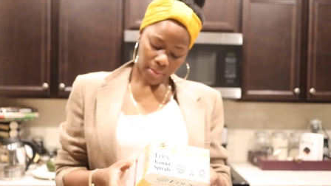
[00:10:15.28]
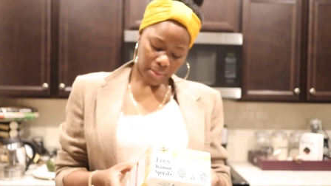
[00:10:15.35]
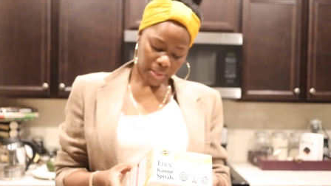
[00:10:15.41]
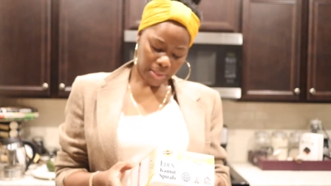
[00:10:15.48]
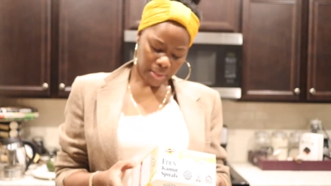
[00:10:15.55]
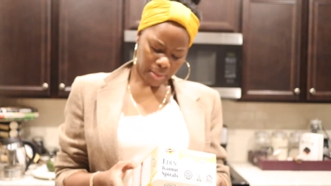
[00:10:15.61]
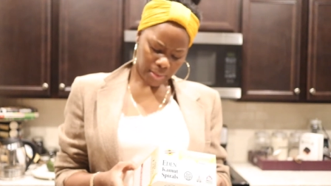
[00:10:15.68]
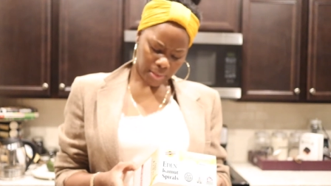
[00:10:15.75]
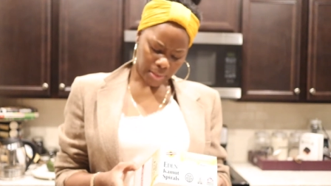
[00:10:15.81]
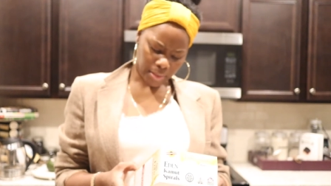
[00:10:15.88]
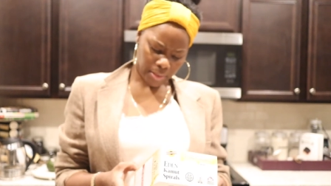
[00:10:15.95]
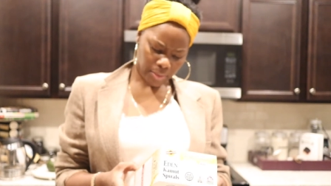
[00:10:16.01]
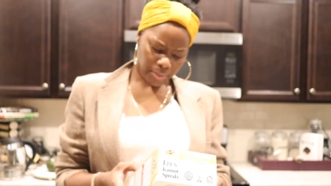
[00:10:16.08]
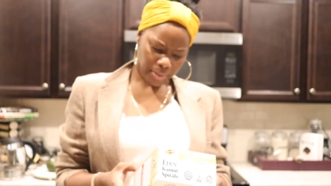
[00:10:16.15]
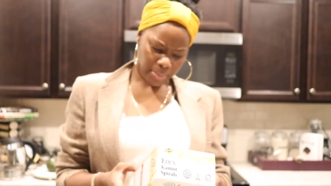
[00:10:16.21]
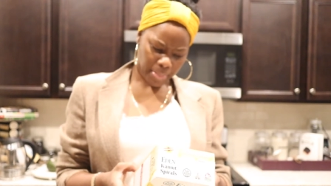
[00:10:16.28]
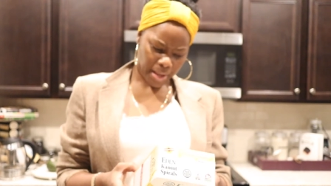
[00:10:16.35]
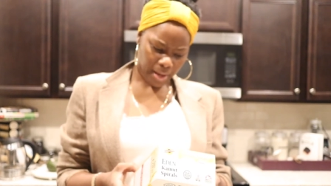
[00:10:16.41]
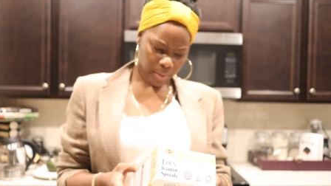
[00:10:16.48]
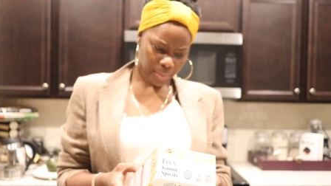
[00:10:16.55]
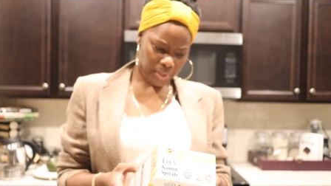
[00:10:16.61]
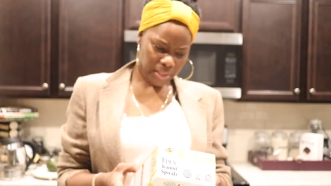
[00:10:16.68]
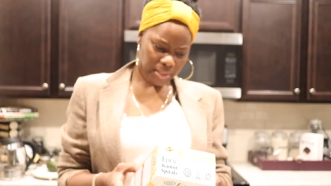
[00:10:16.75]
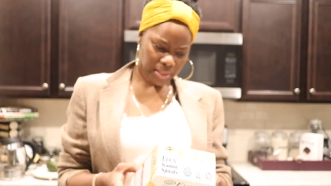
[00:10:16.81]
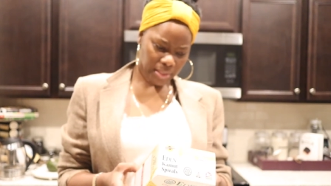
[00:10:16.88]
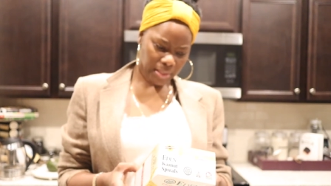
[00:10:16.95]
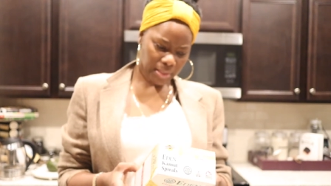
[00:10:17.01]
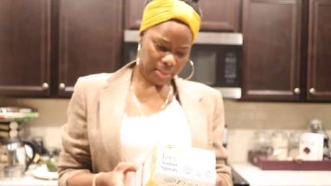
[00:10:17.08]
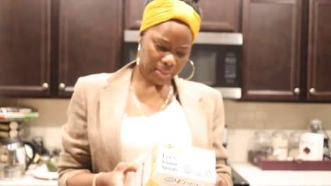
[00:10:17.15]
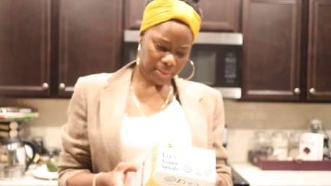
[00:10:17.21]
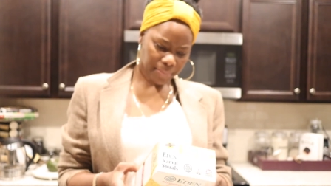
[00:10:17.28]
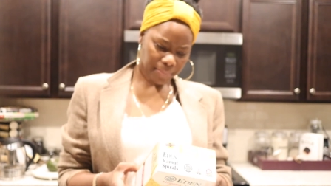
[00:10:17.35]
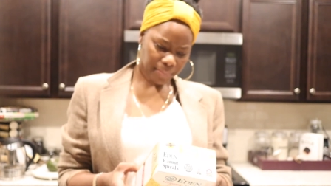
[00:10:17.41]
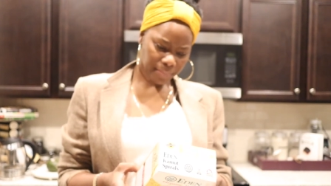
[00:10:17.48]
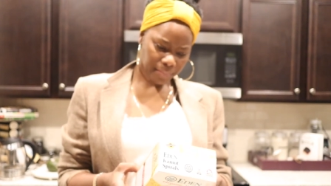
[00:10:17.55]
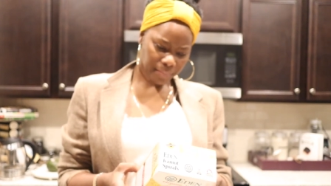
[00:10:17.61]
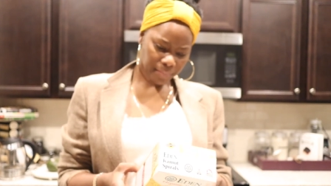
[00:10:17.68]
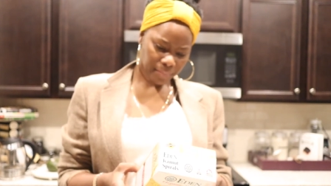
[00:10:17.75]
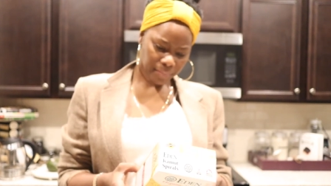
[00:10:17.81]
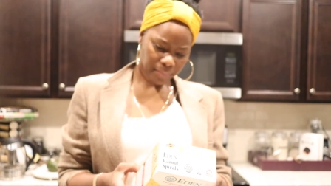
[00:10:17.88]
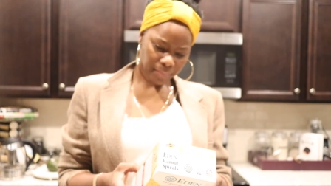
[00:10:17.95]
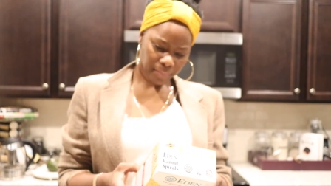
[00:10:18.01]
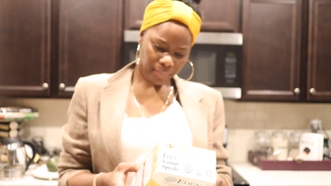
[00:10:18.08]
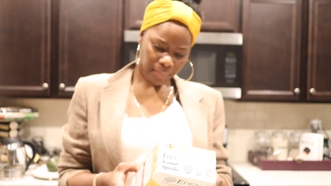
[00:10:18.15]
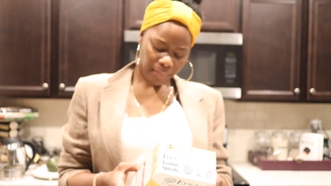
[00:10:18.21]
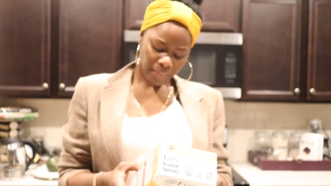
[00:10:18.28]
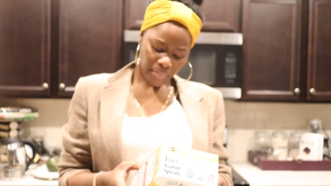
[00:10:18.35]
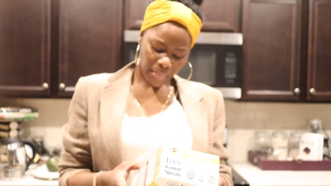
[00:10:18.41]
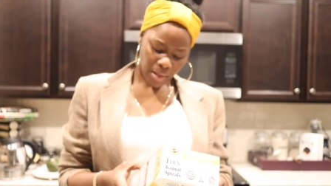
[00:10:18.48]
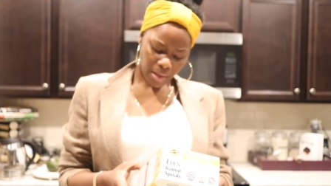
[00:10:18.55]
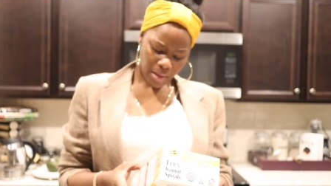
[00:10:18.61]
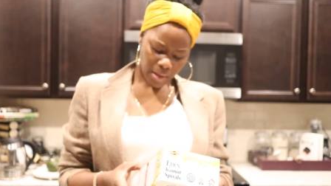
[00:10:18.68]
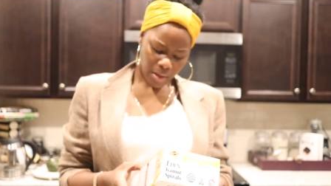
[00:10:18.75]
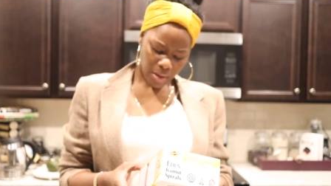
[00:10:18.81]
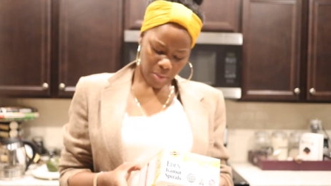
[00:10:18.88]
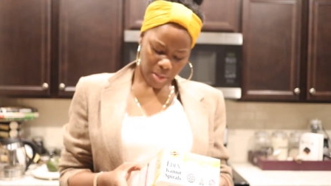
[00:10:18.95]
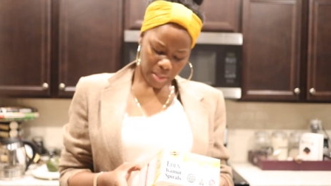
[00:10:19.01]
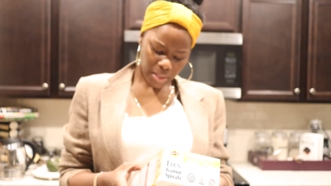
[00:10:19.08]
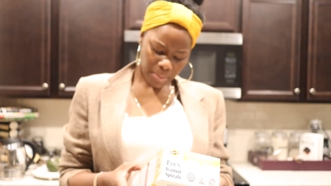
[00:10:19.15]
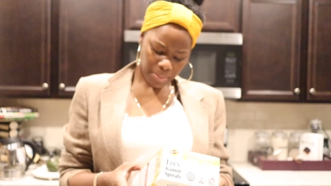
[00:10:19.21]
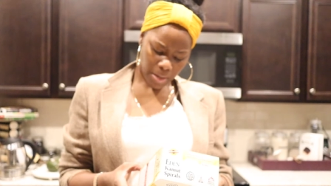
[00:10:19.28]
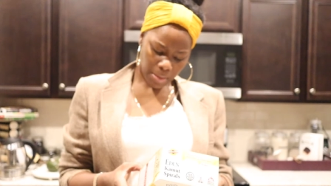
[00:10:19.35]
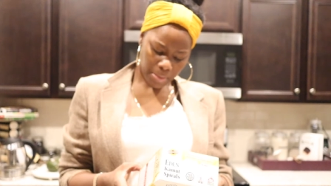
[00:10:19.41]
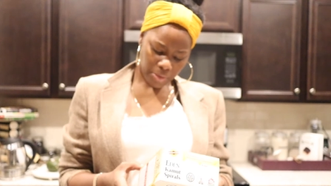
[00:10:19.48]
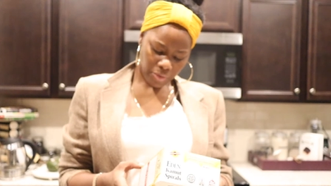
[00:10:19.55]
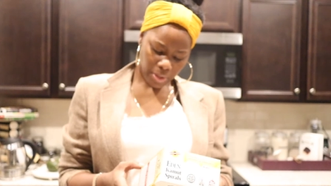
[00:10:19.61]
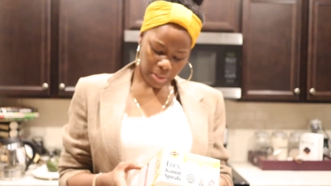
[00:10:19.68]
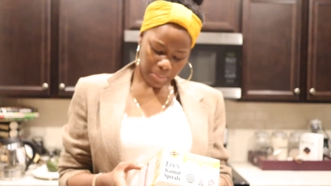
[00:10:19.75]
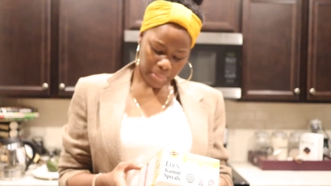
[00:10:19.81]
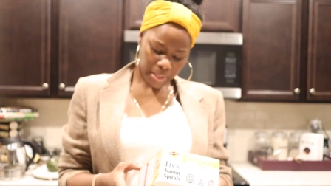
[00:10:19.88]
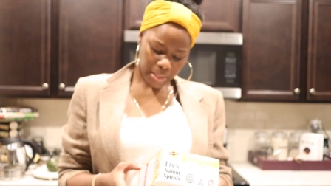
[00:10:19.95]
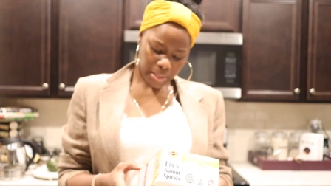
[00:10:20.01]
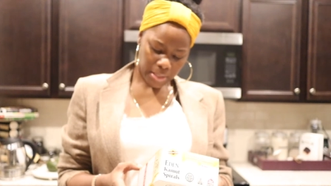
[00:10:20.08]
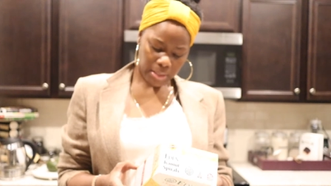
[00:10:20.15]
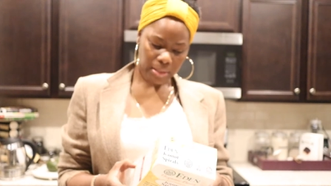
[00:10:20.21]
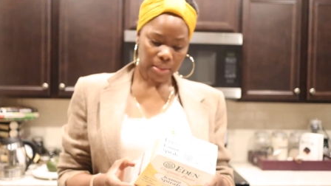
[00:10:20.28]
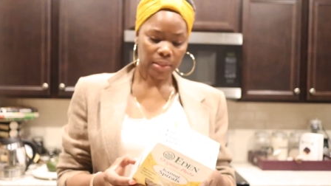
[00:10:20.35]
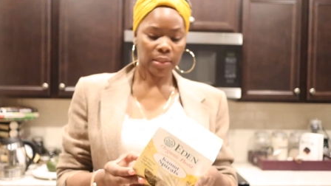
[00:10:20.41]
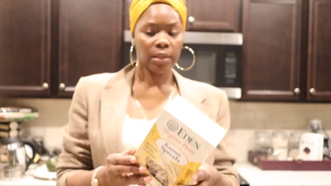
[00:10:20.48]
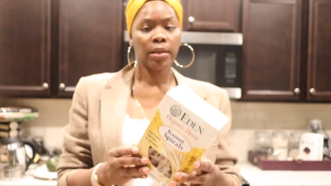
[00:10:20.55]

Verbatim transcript: this looks good on the back. What is this? Oh, I could probably try to make this.